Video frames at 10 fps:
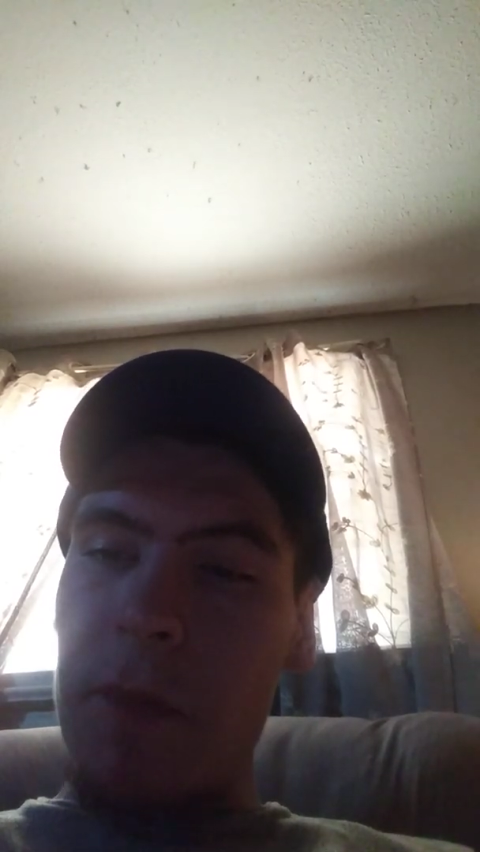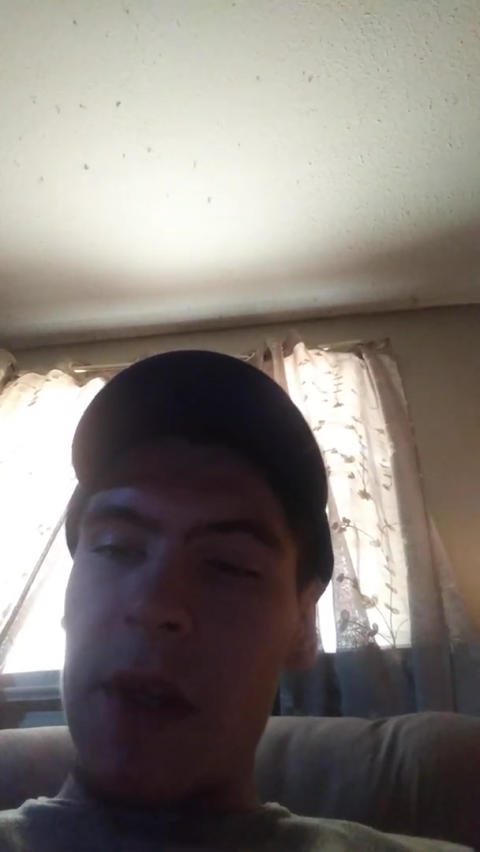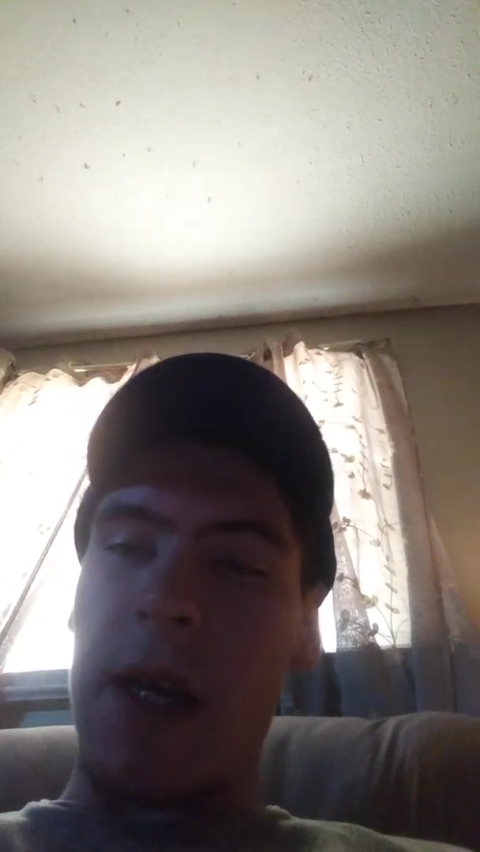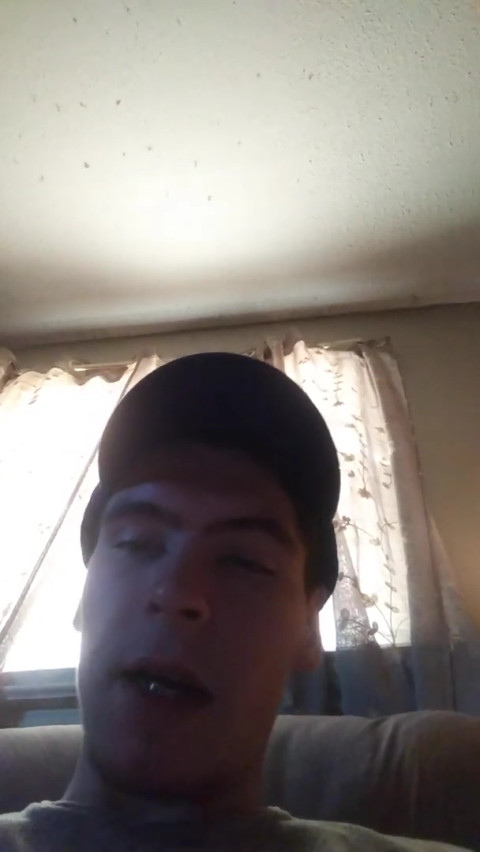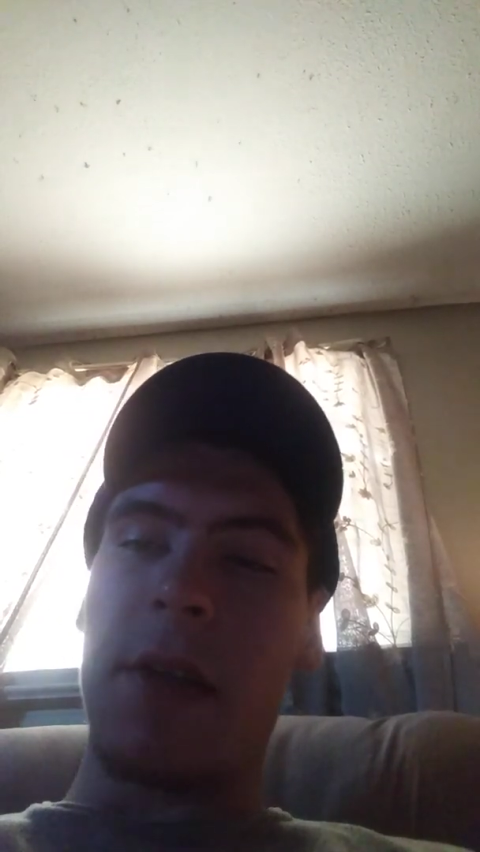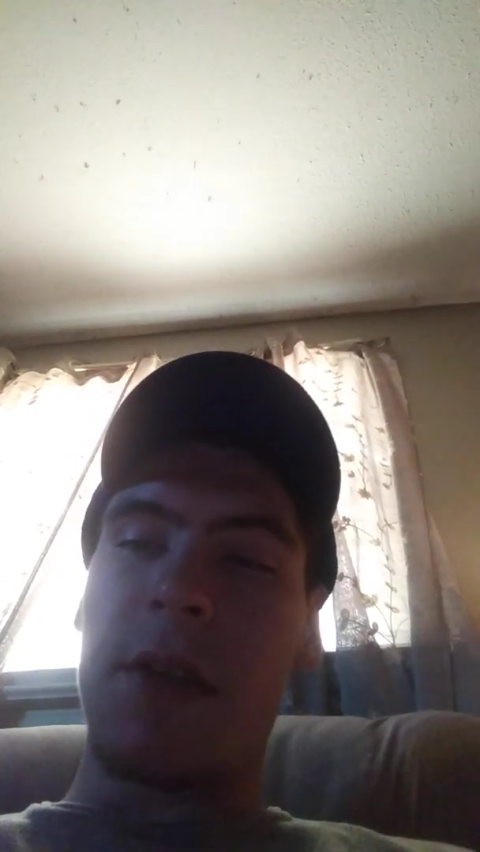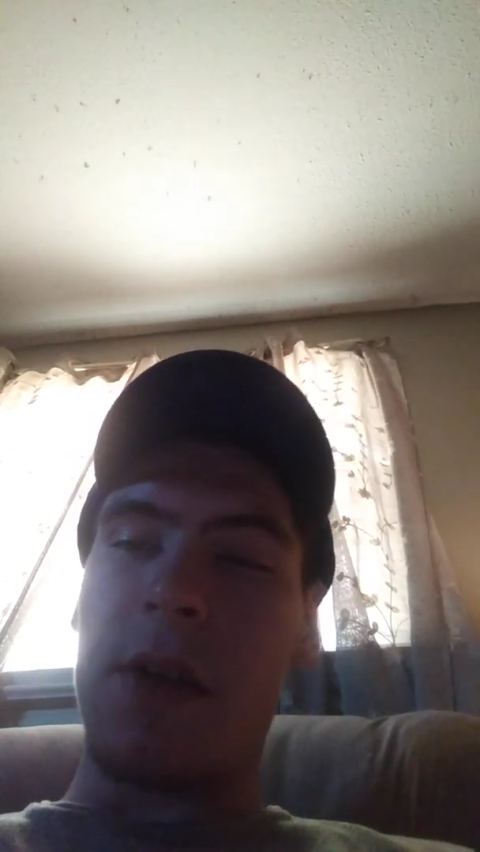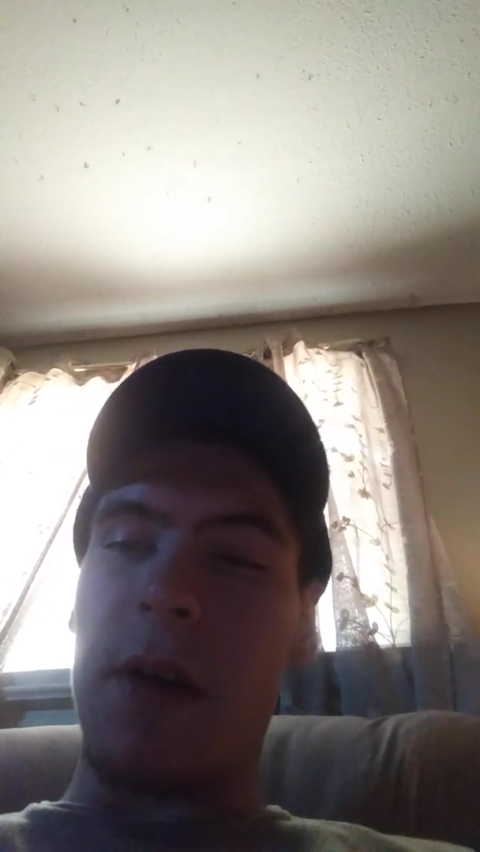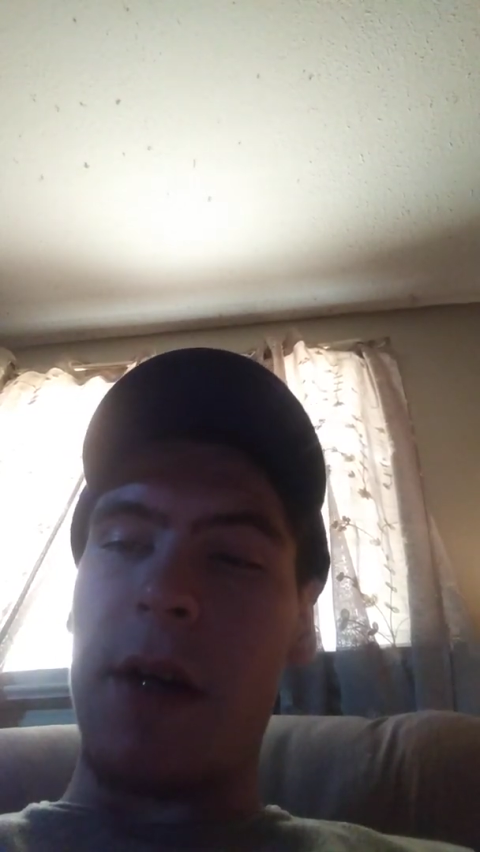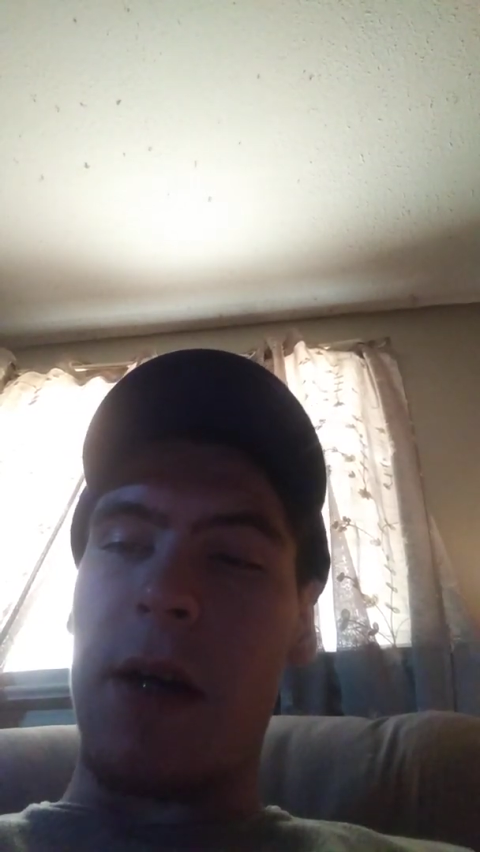Yeah, I'd
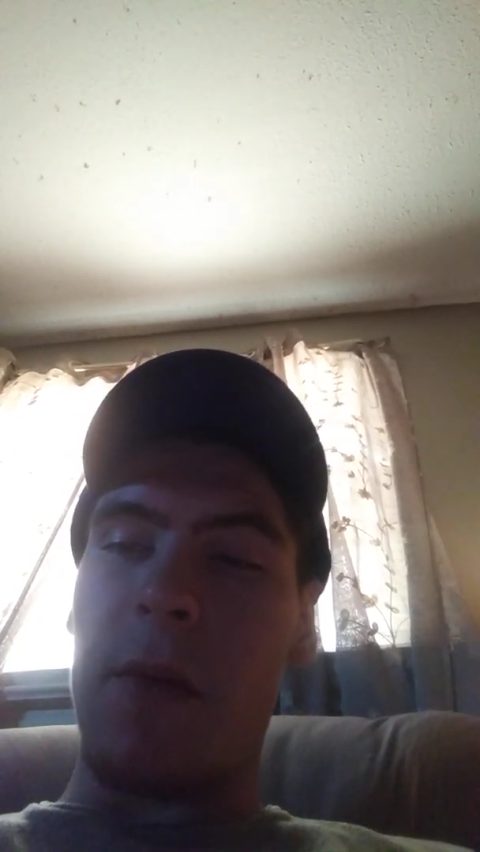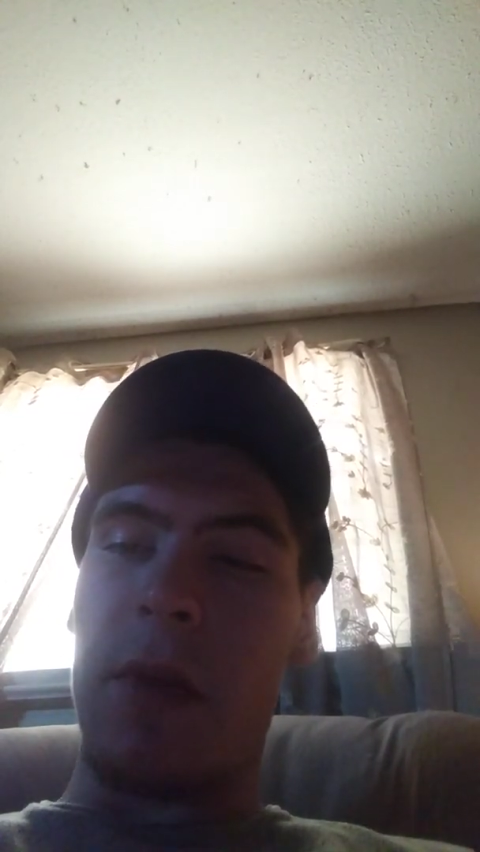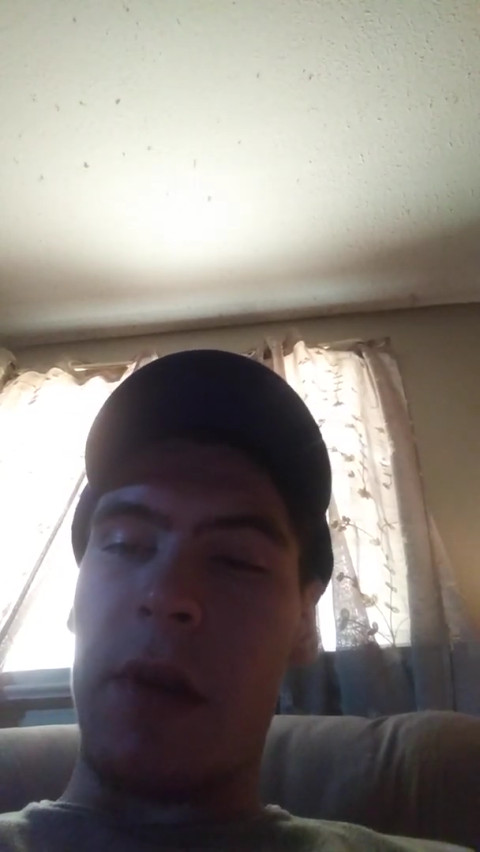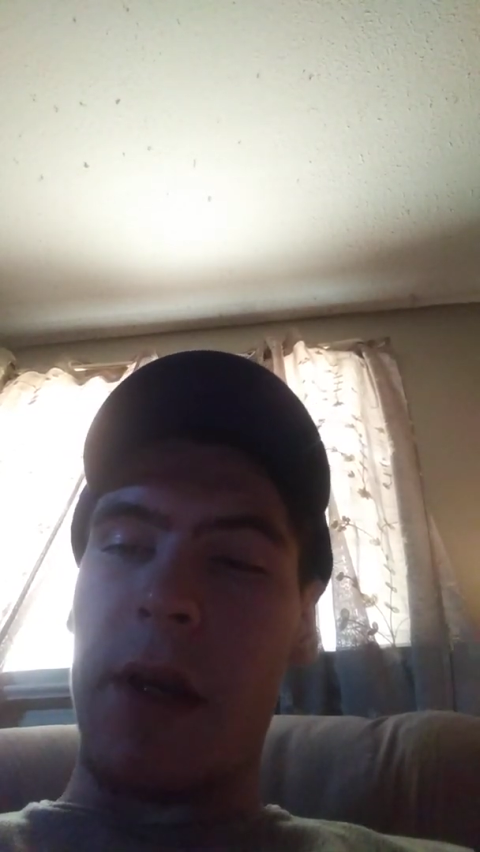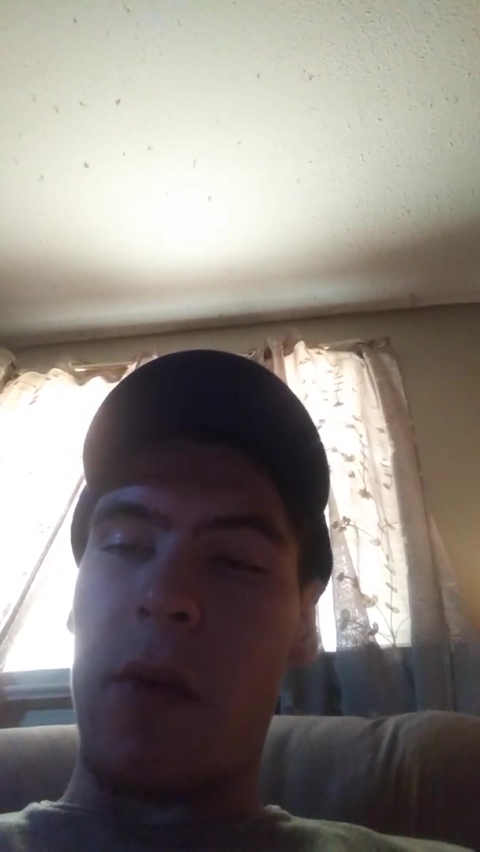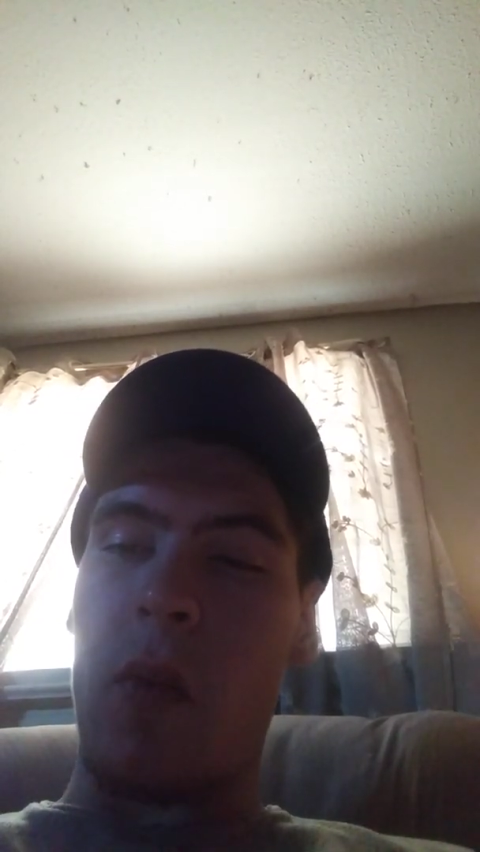start out with like